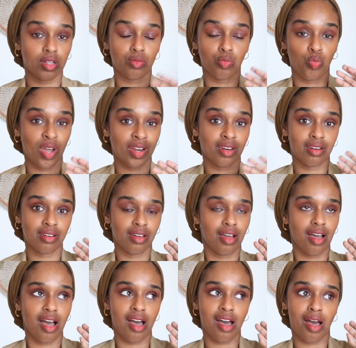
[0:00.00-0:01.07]
when
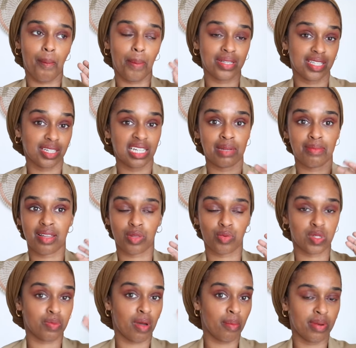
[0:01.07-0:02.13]
a particular method
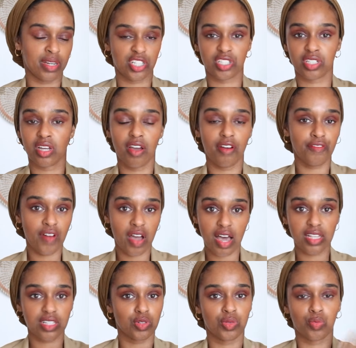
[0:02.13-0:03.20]
was published
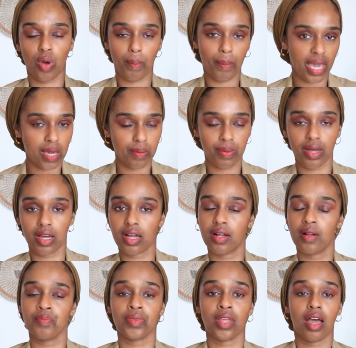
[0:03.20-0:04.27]
first on what paper.
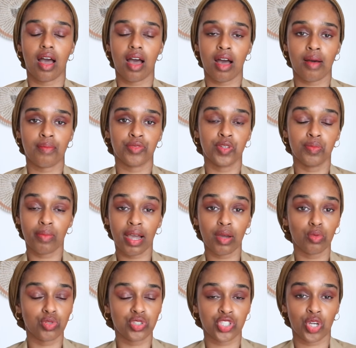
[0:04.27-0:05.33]
You might
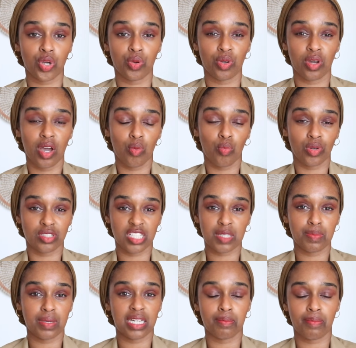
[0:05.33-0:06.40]
also want to
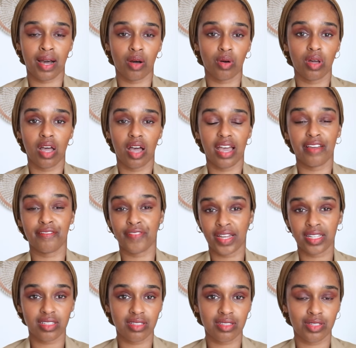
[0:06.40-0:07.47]
speak about
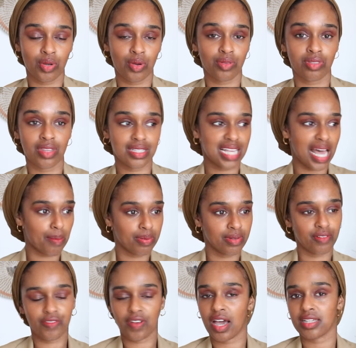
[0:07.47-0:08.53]
events, so this
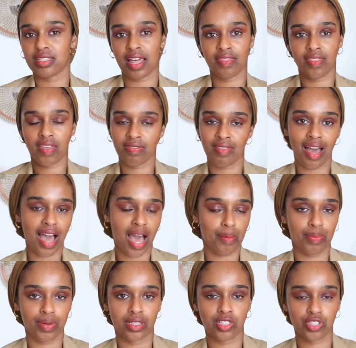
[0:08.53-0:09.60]
happened first and then that
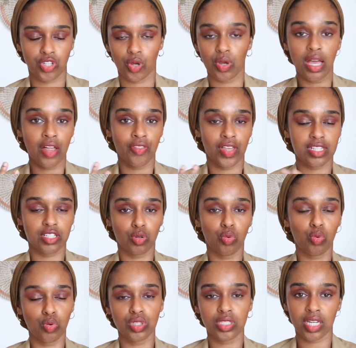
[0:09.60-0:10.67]
happened. So there's an
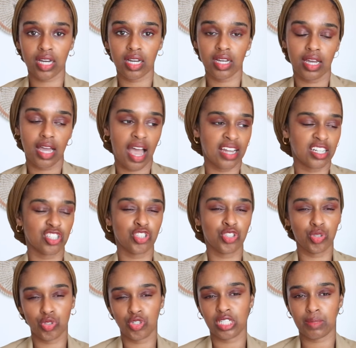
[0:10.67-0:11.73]
order and it's
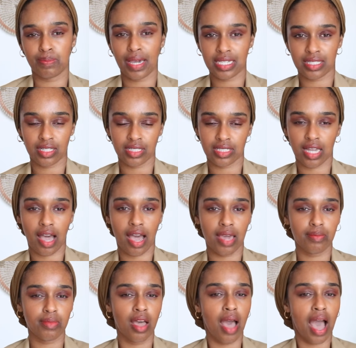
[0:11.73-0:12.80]
usually based in
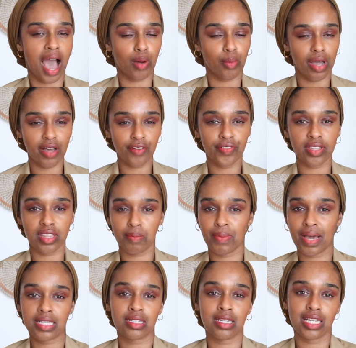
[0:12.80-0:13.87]
time. However, the
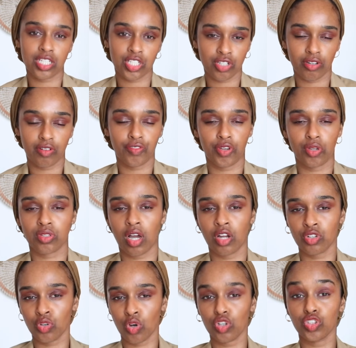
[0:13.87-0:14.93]
best literature reviews are
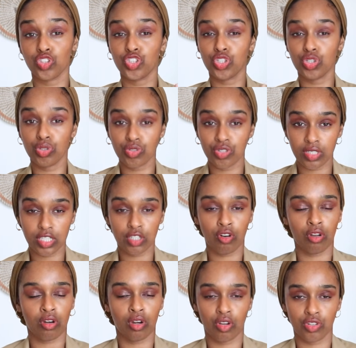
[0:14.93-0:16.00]
not usually
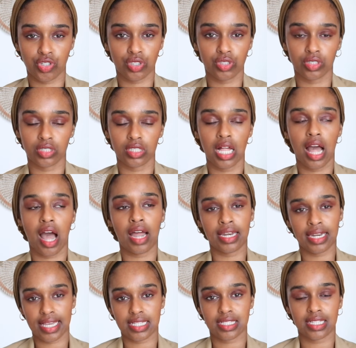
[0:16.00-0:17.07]
chronological
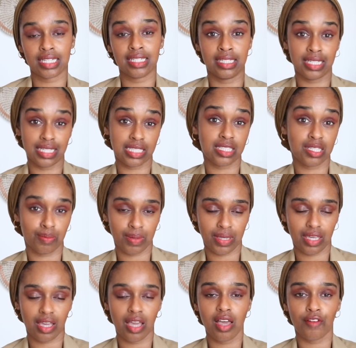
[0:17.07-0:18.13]
unless it needs to
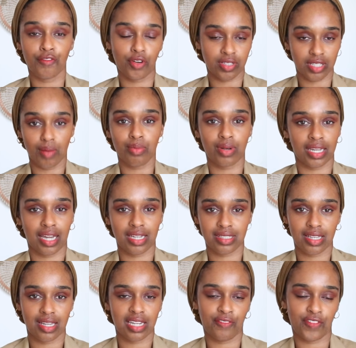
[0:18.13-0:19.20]
be. For example, like I
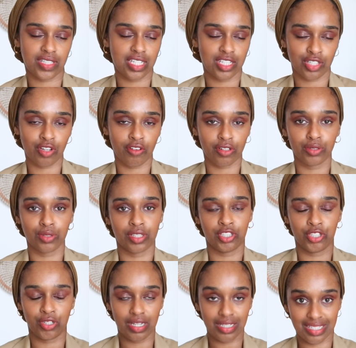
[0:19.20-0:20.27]
said, if it's historical and you
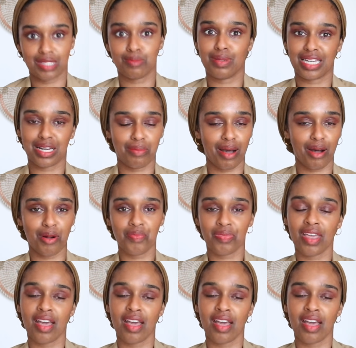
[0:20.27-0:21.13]
need to speak about